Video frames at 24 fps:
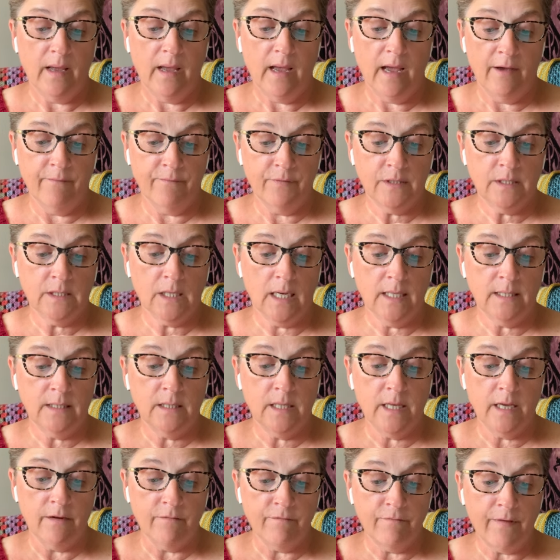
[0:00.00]
emphasize
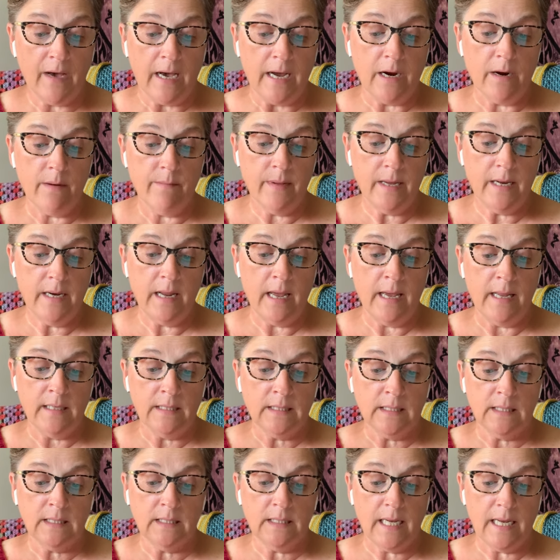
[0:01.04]
the environment and
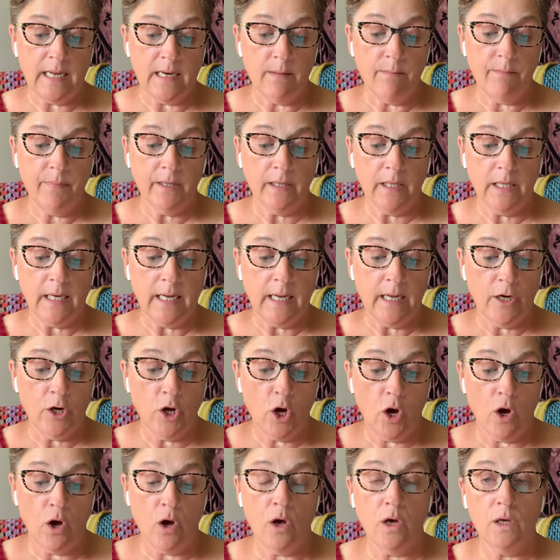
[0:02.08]
sustainability in
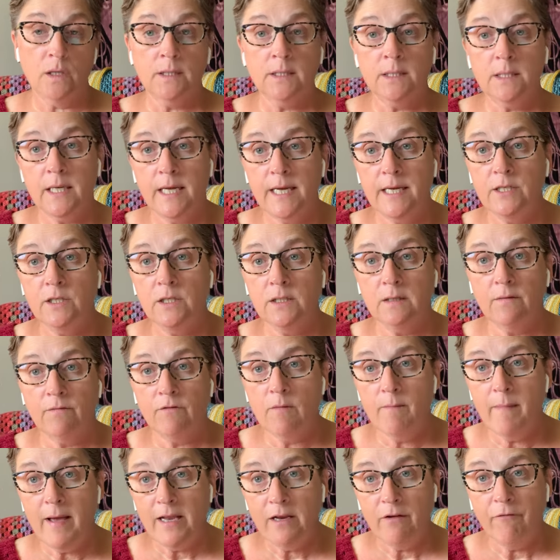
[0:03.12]
all stages of the
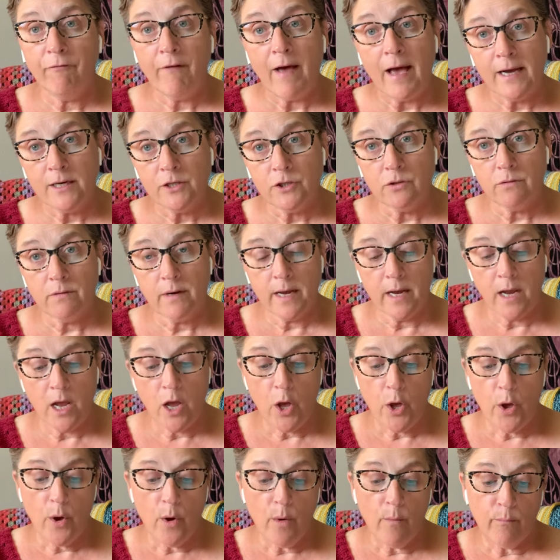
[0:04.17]
manufacturing
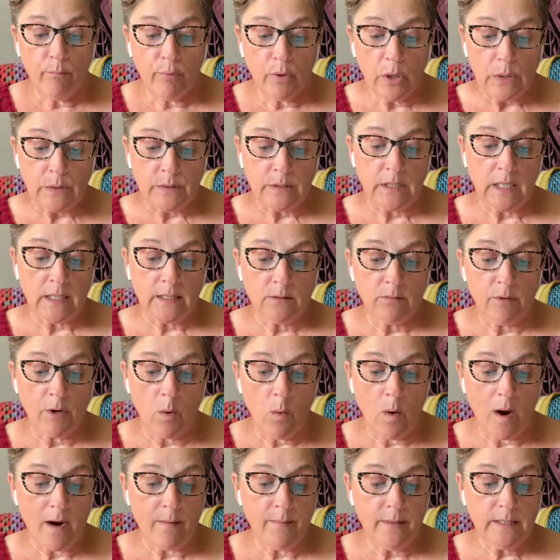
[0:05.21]
process.
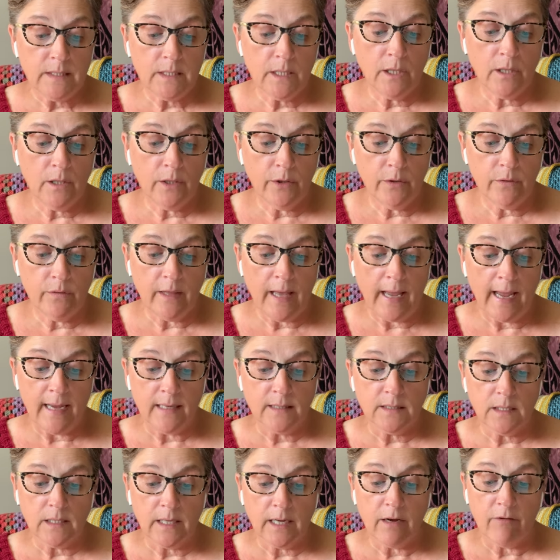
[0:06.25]
Requirements include the
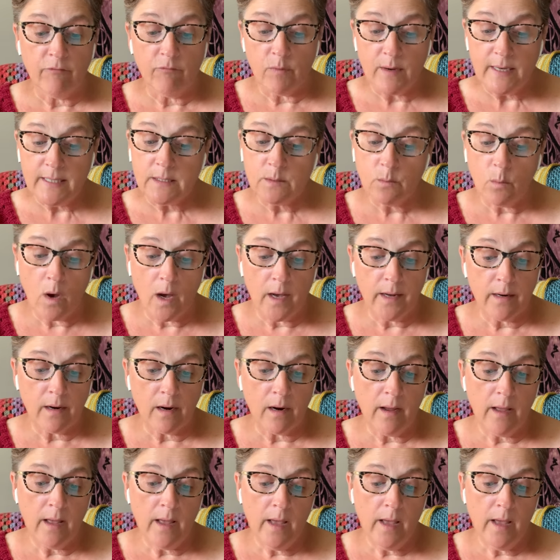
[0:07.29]
handling of wastewater,